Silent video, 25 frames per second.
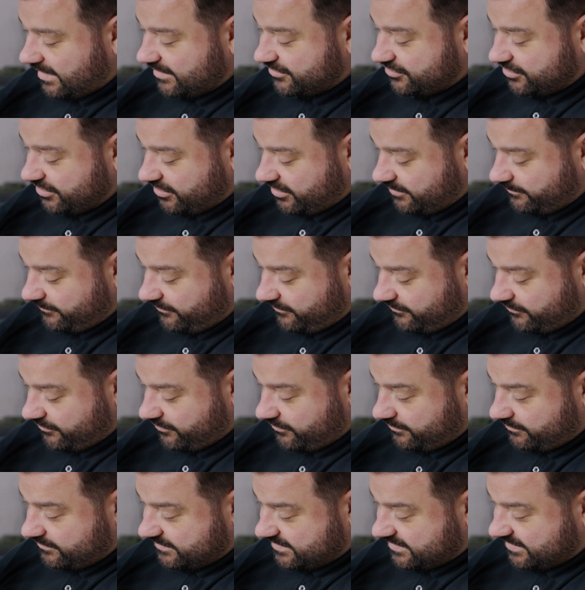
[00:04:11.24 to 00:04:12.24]
as you come
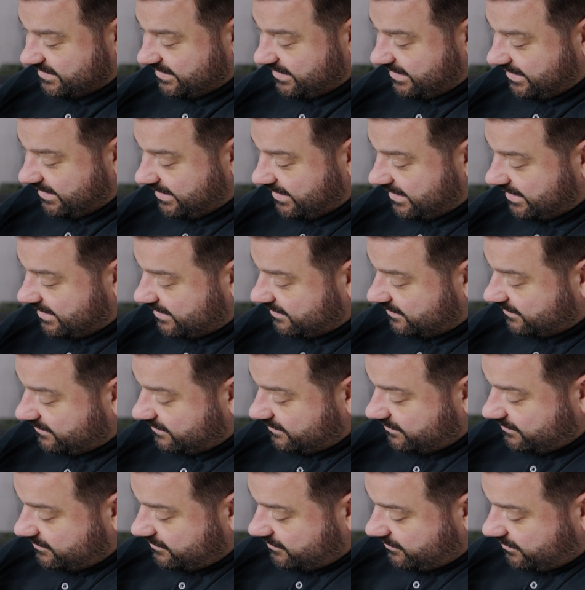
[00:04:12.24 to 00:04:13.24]
through, see here,
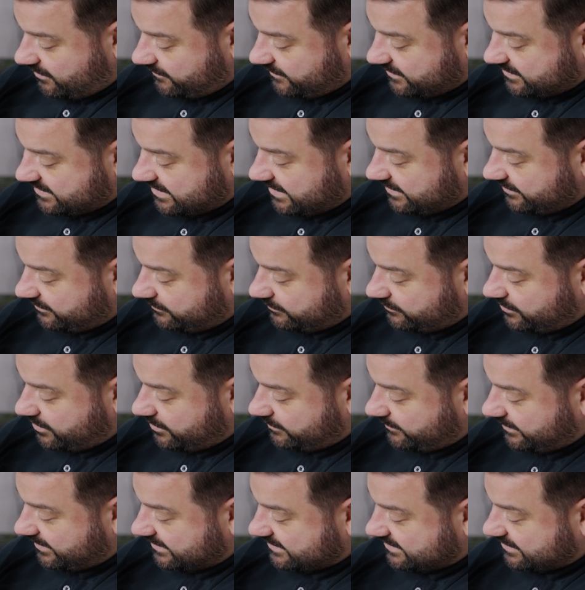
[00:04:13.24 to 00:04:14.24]
on the technical
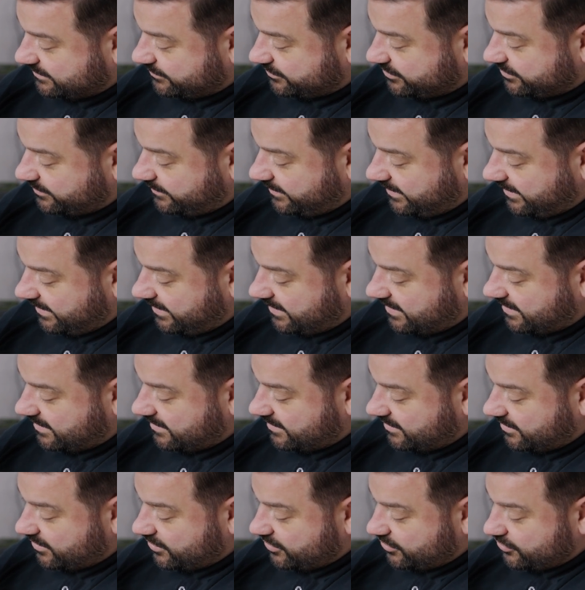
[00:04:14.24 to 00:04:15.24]
note, it tells you
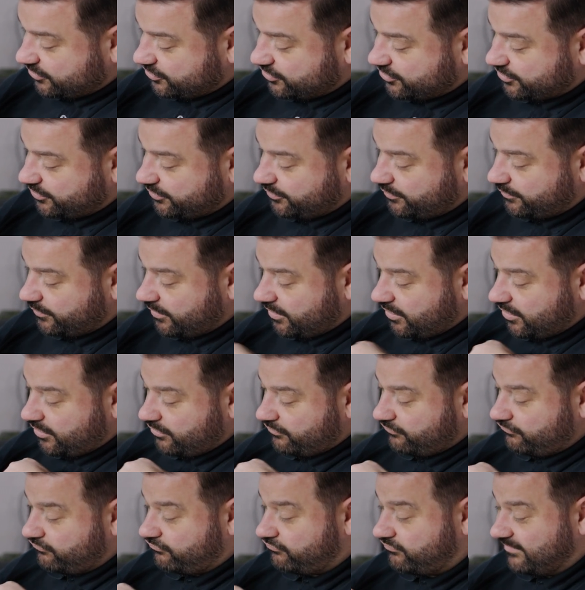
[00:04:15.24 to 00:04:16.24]
here to
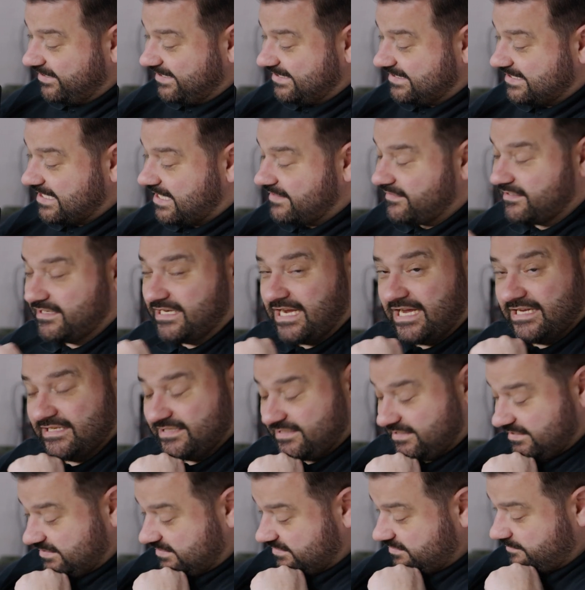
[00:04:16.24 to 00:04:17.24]
reset the
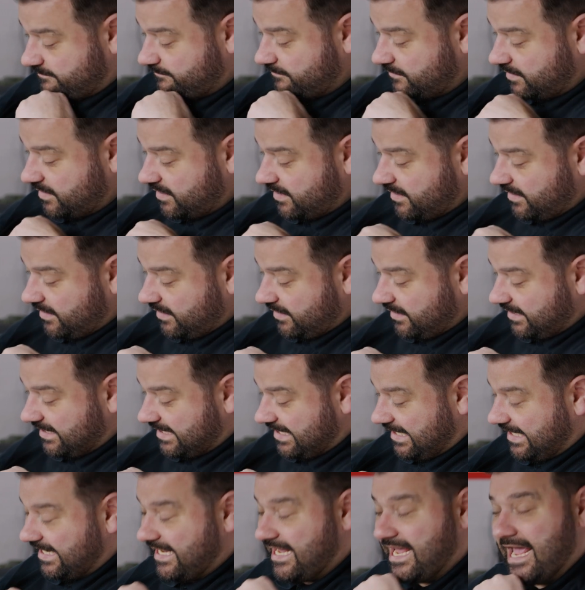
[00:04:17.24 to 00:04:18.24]
DAS system,
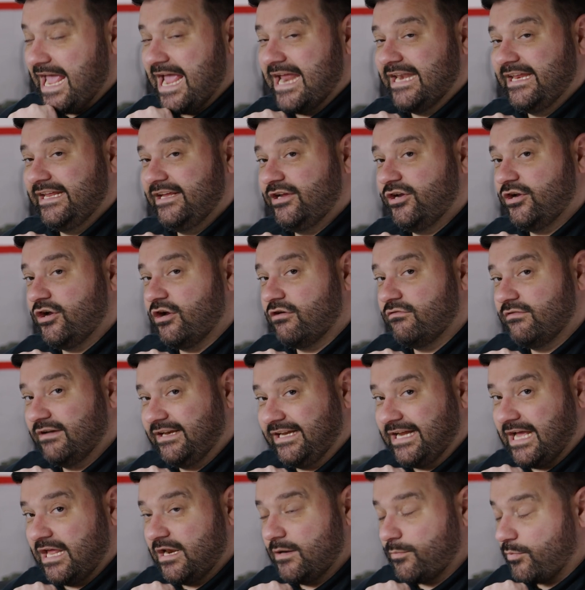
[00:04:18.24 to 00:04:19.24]
clear any
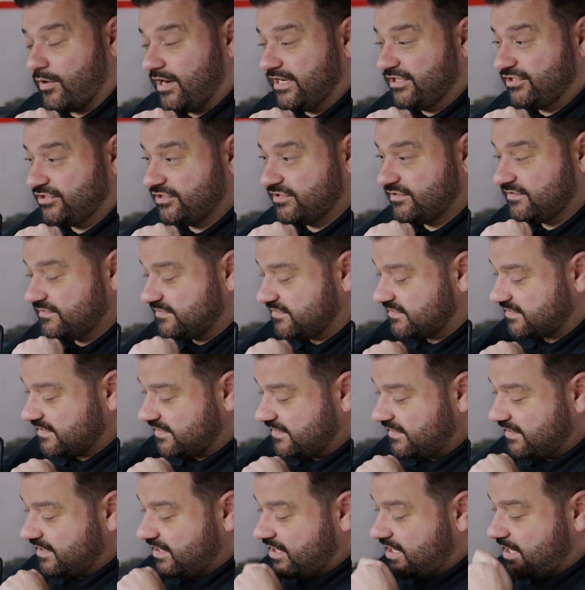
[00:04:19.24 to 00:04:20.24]
current calibrations,
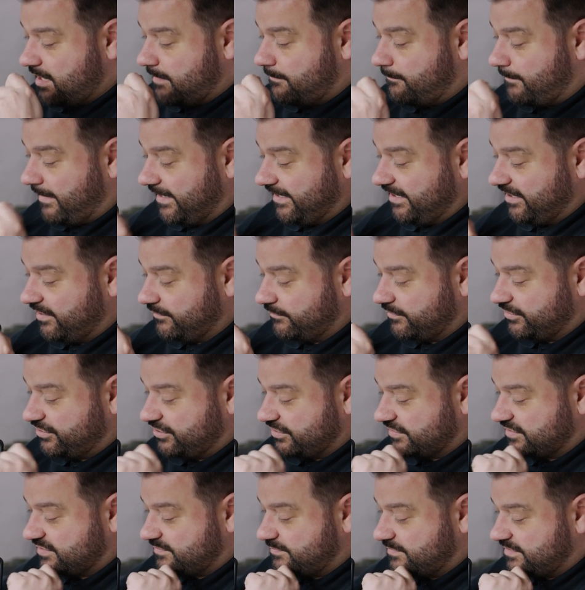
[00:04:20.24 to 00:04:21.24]
make your
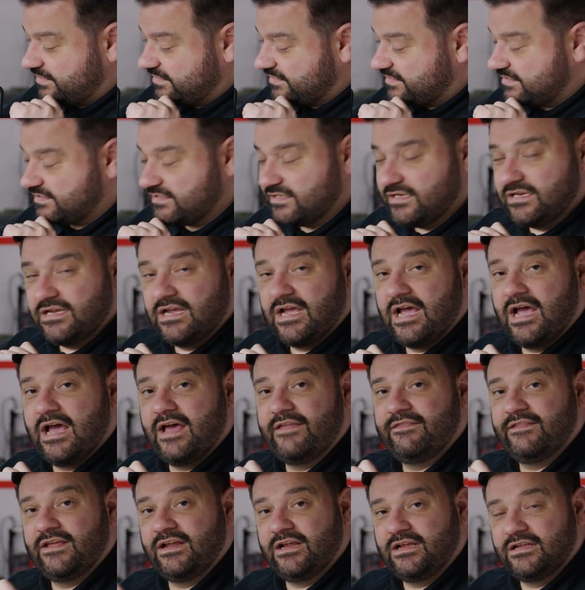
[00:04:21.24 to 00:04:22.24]
adjustments,
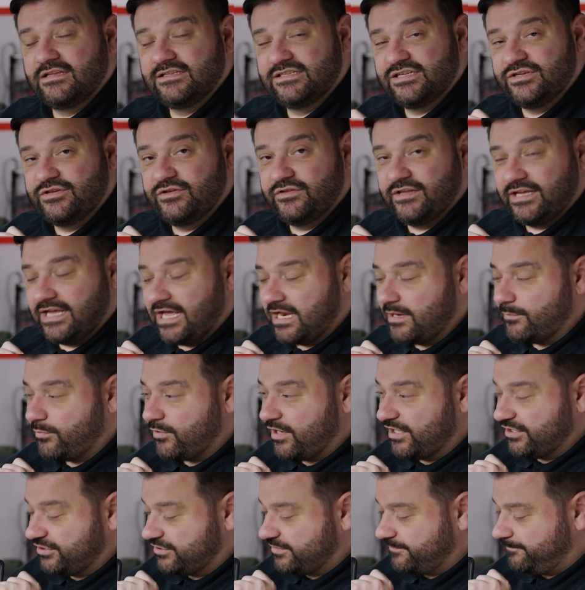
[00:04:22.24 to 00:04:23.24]
and then continue the
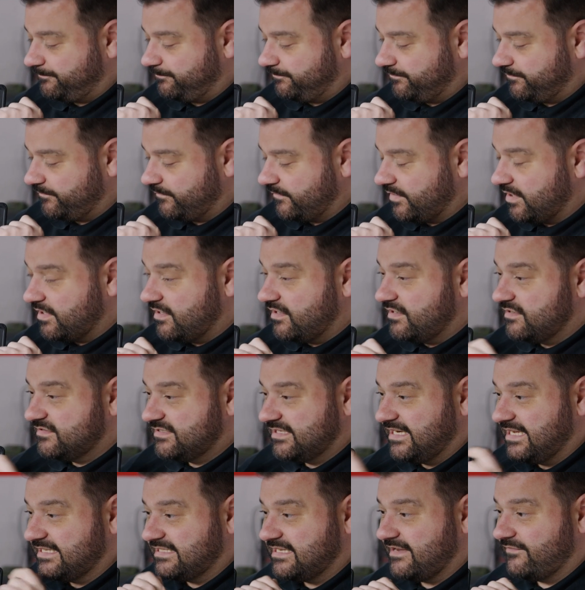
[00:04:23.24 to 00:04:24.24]
calibration.
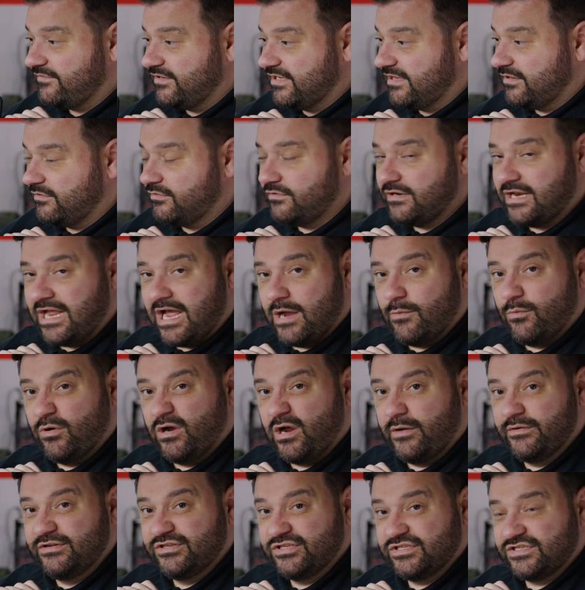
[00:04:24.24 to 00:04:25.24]
So let's have a little look now.
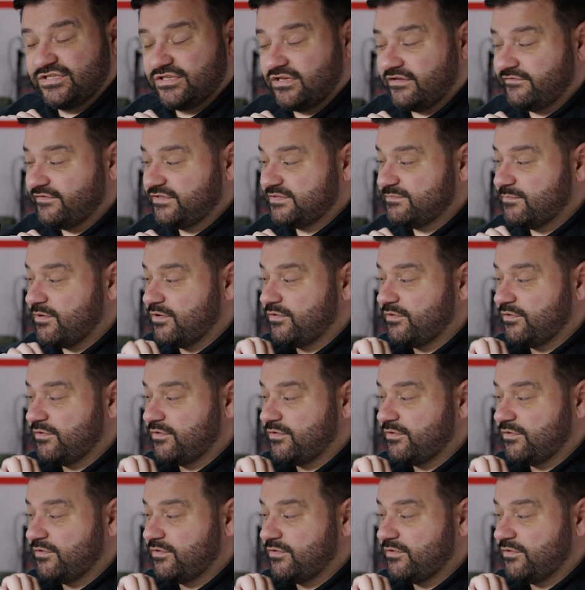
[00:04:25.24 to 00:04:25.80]
We'll go into service